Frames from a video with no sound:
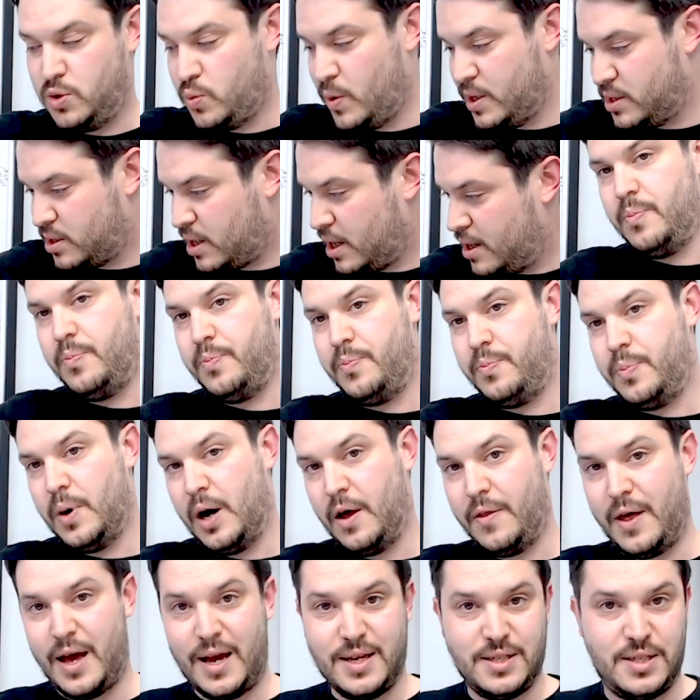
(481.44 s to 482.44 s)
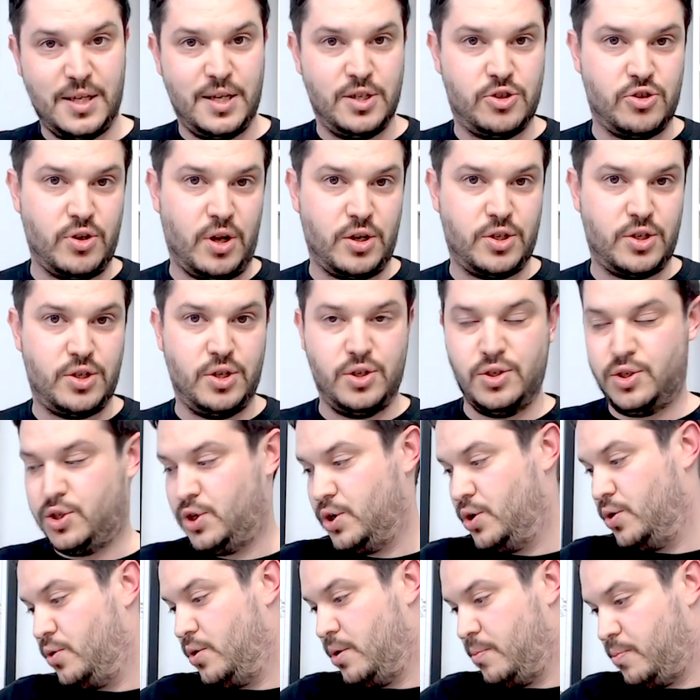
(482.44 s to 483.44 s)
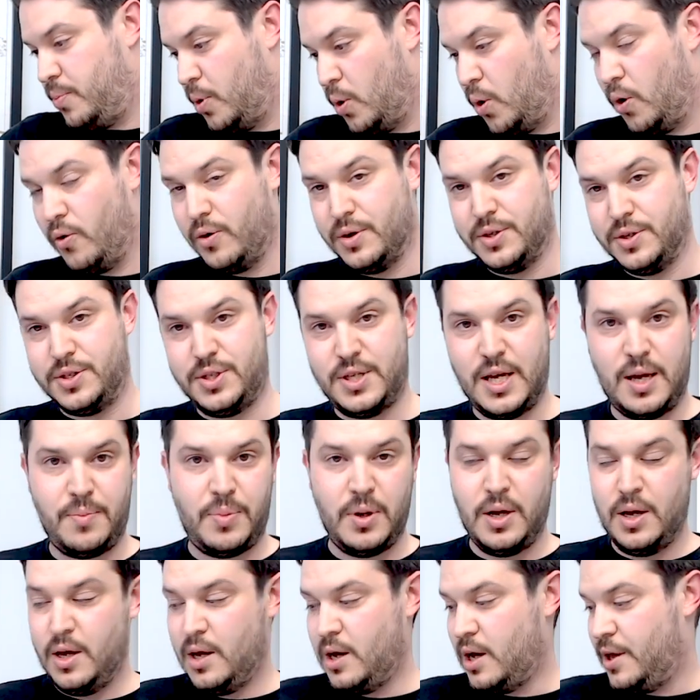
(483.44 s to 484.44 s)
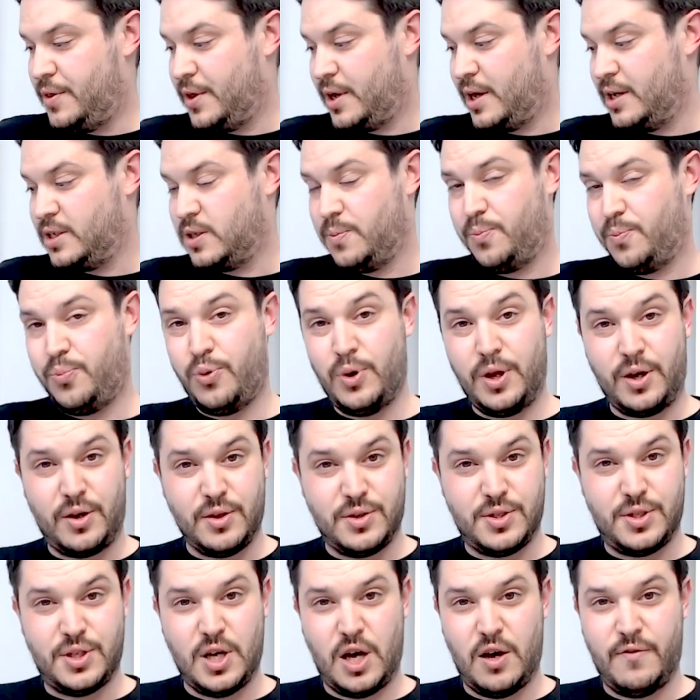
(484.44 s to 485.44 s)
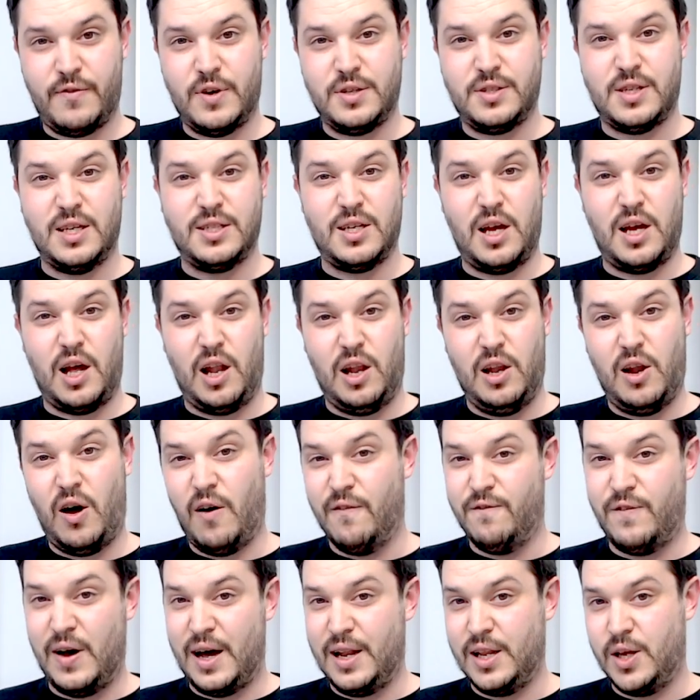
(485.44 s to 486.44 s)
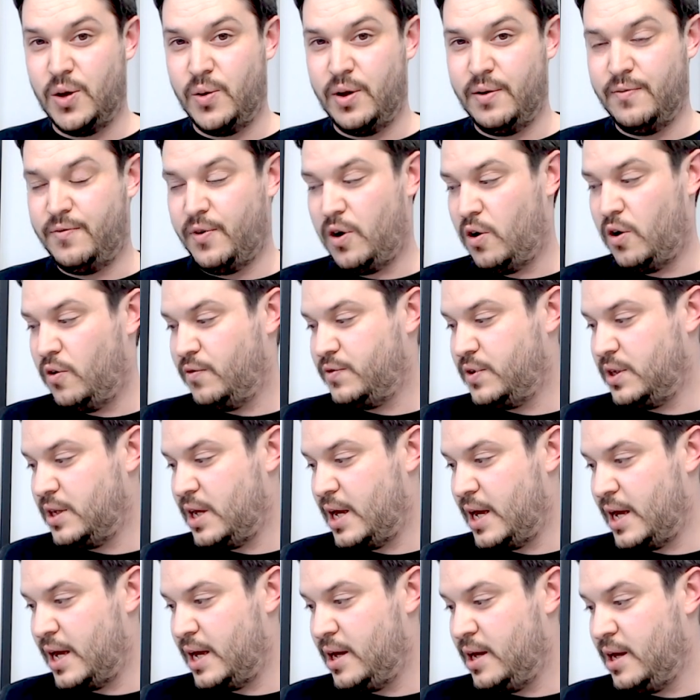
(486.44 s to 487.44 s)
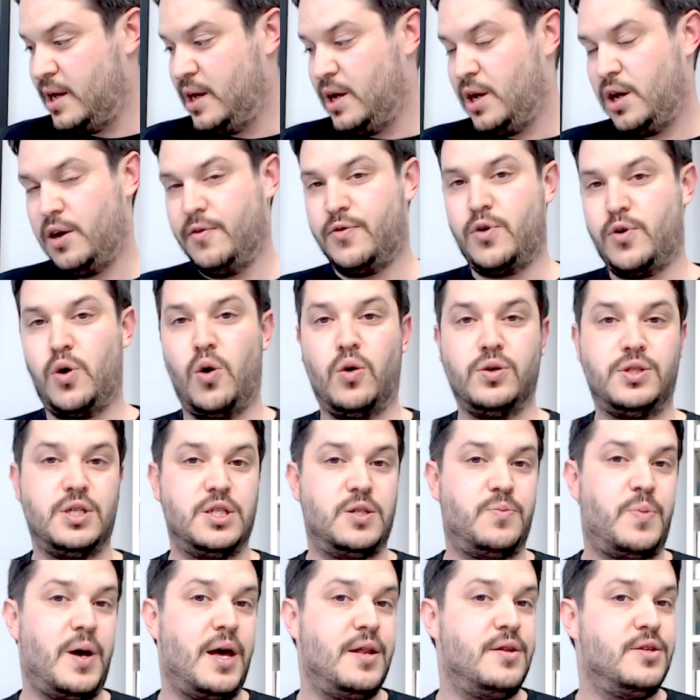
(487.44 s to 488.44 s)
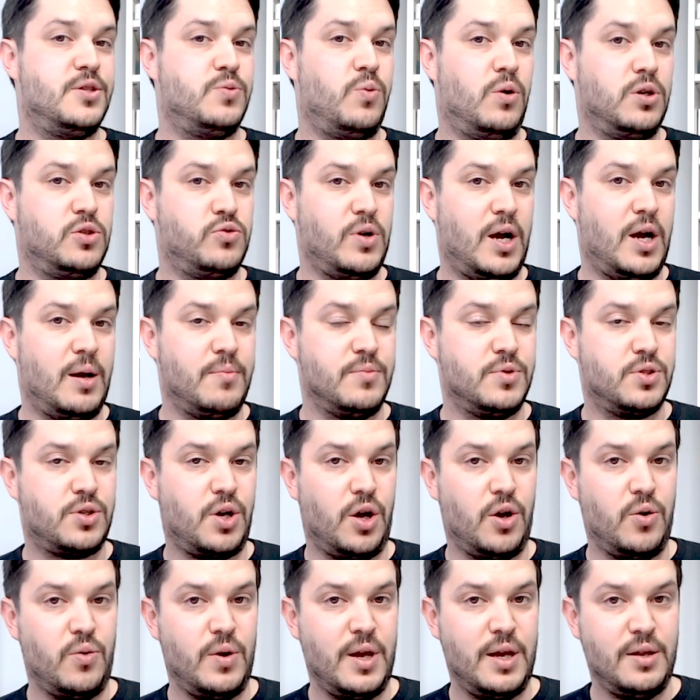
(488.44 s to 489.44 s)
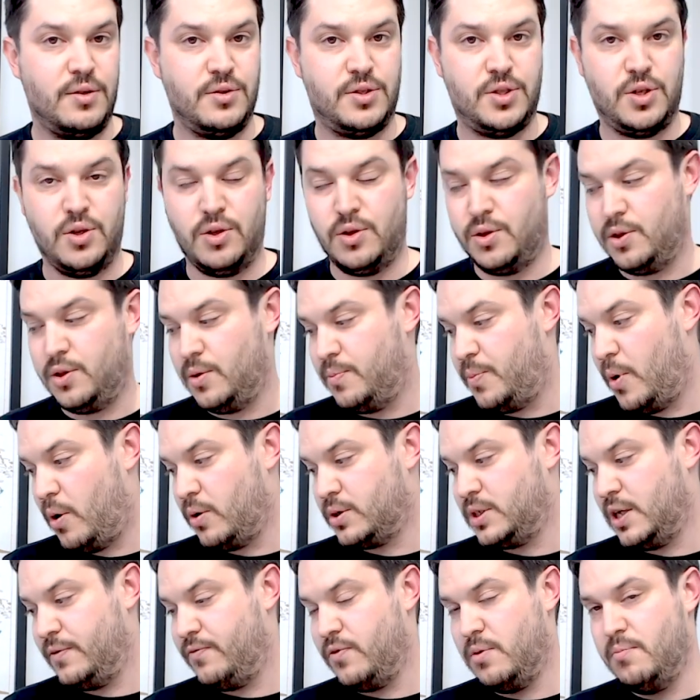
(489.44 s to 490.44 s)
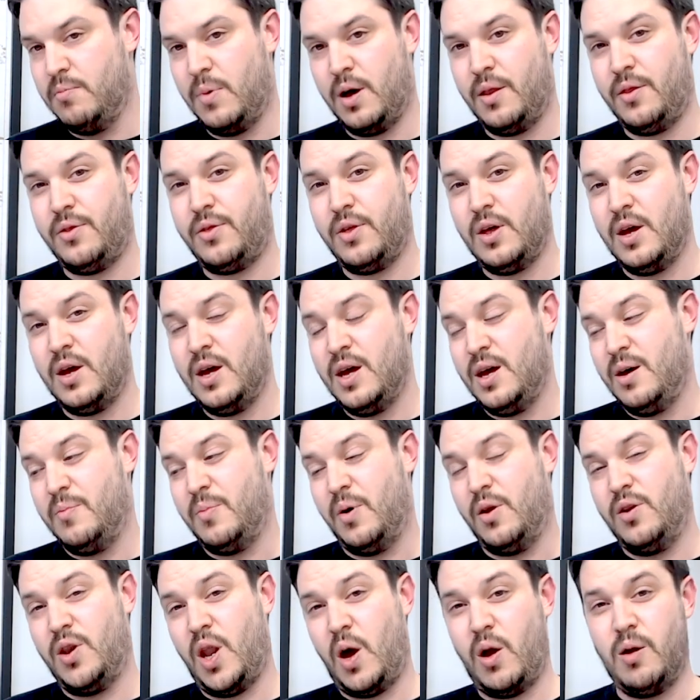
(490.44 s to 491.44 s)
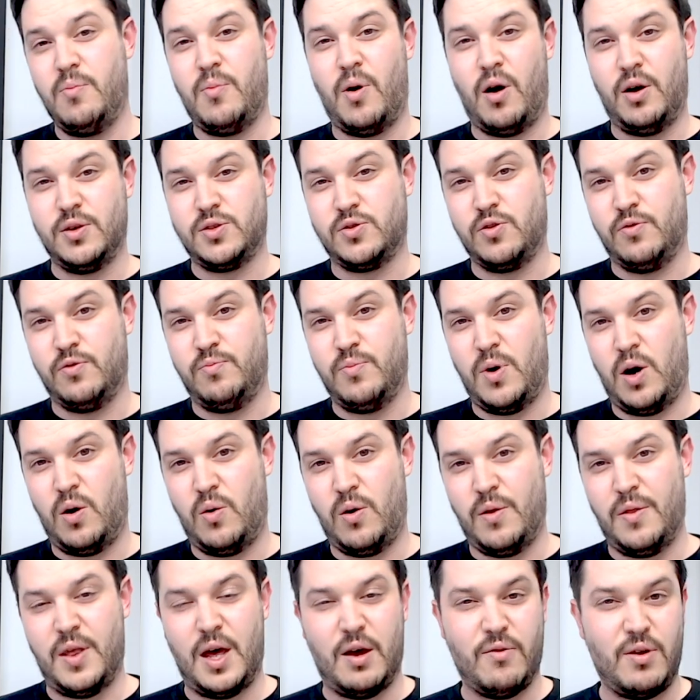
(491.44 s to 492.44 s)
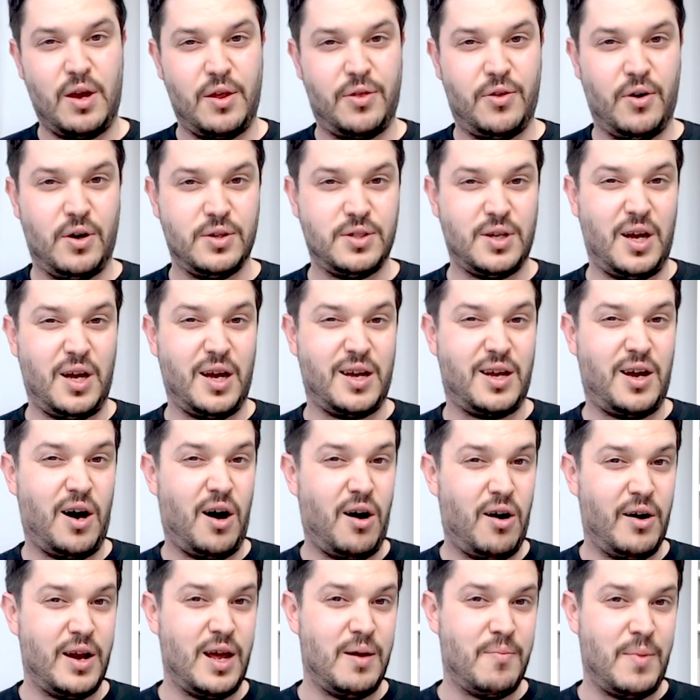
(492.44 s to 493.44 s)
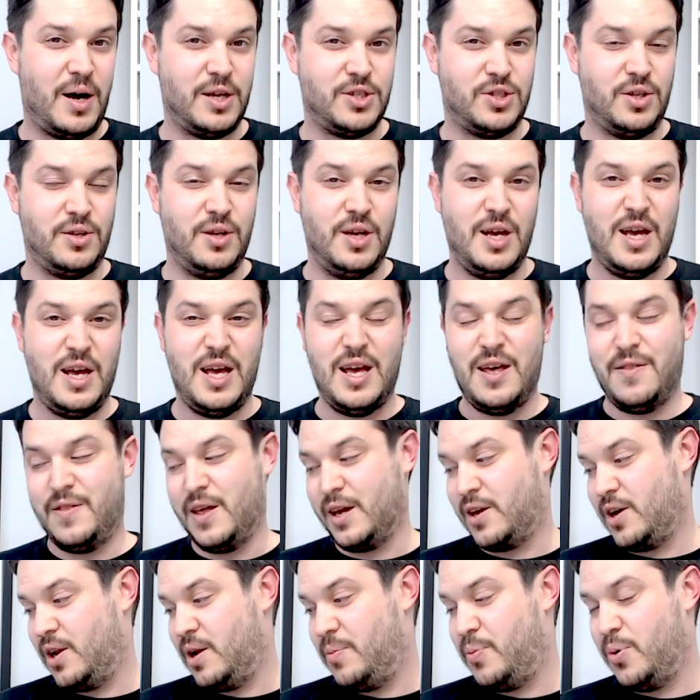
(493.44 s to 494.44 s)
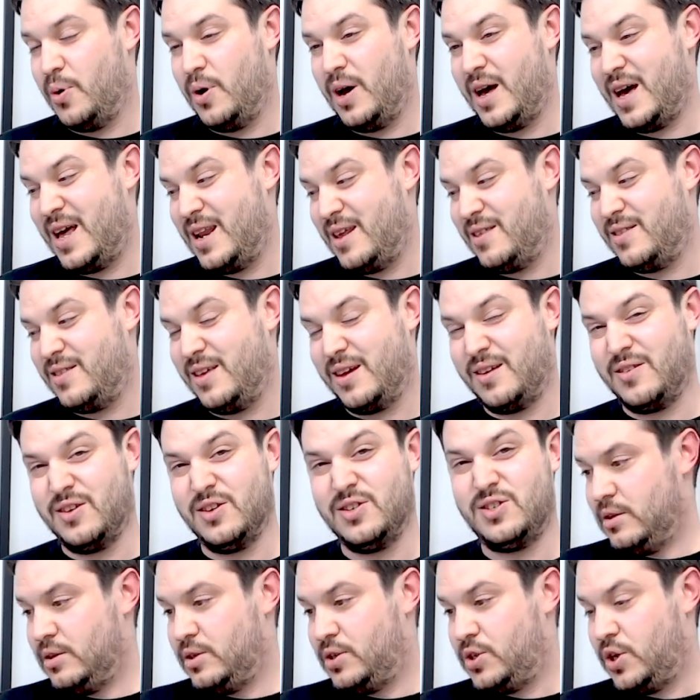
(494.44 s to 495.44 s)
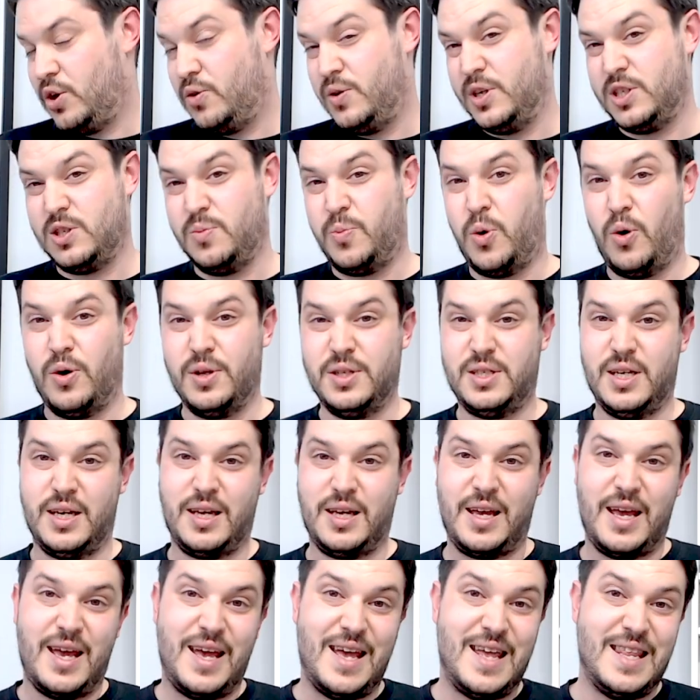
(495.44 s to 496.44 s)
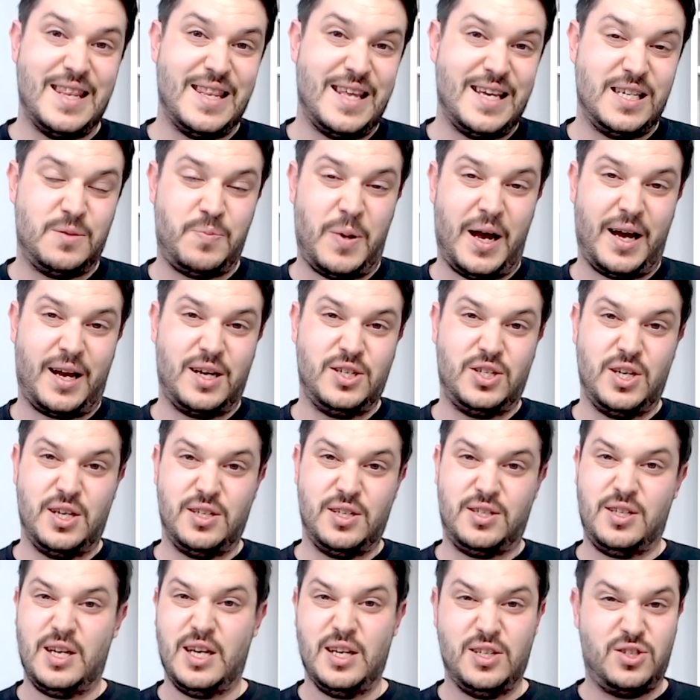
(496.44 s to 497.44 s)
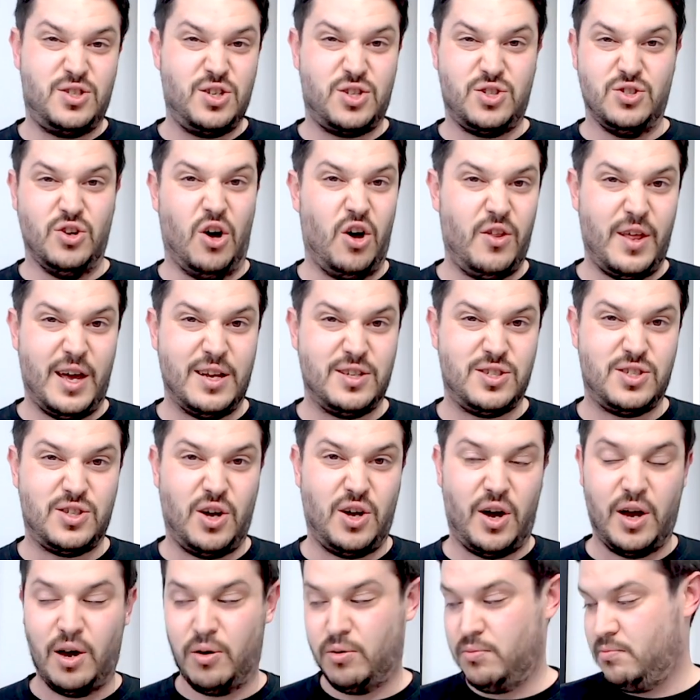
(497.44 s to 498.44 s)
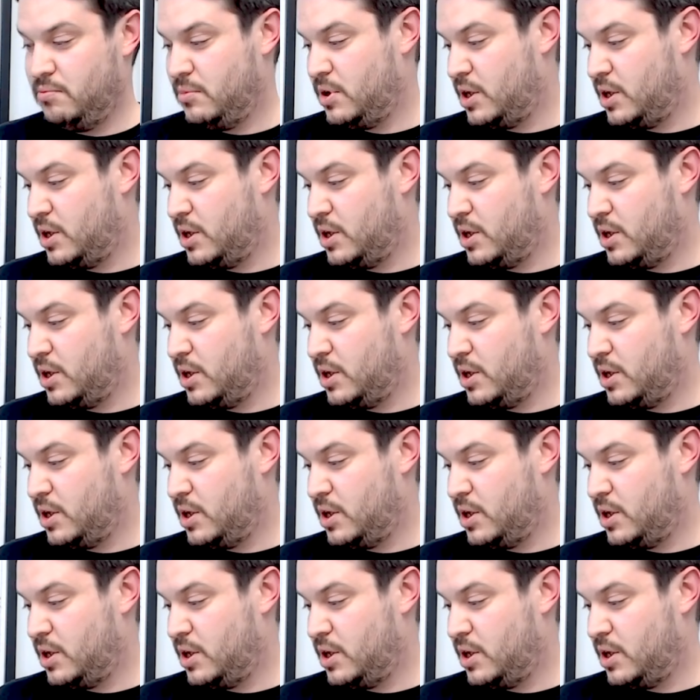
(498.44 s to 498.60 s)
Whiskey. But that is the introduction to Pour and Sip. I think it's a pretty good service. There's a lot of value involved in here. Of course, it depends what drams go into the box every month. But knowing Master of Malt and their ethos, I can't imagine they're going to put anything that's too disappointing in these packages. It's just not their style.